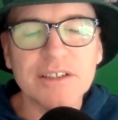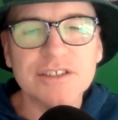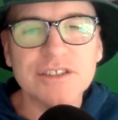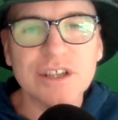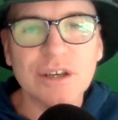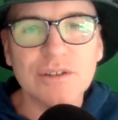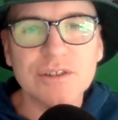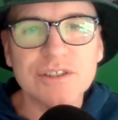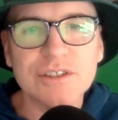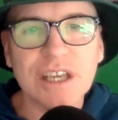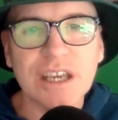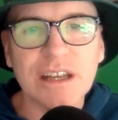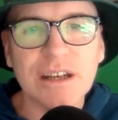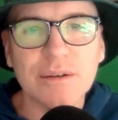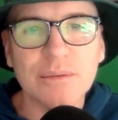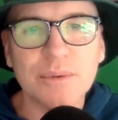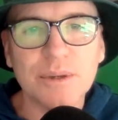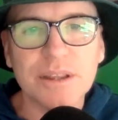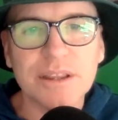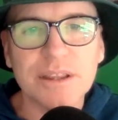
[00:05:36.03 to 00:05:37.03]

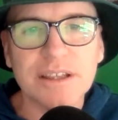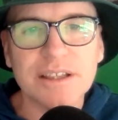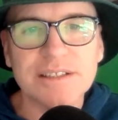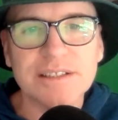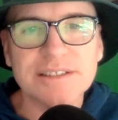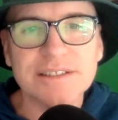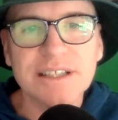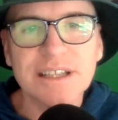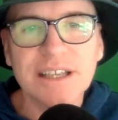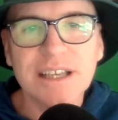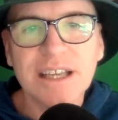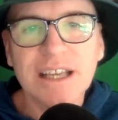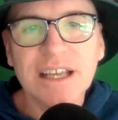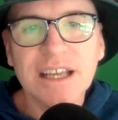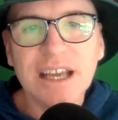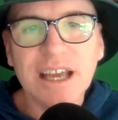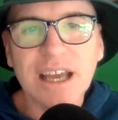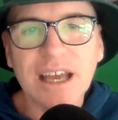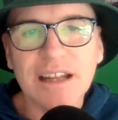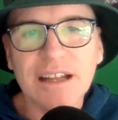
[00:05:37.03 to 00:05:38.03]
associated with this
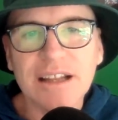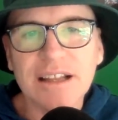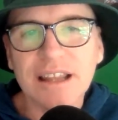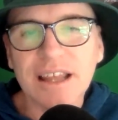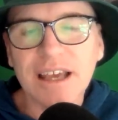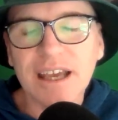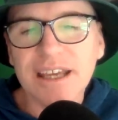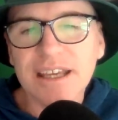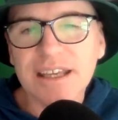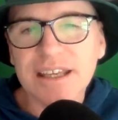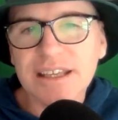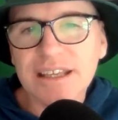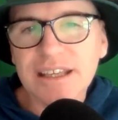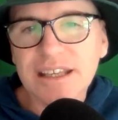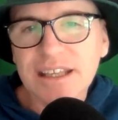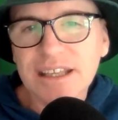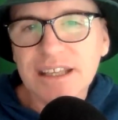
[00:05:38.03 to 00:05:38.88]
kind of like,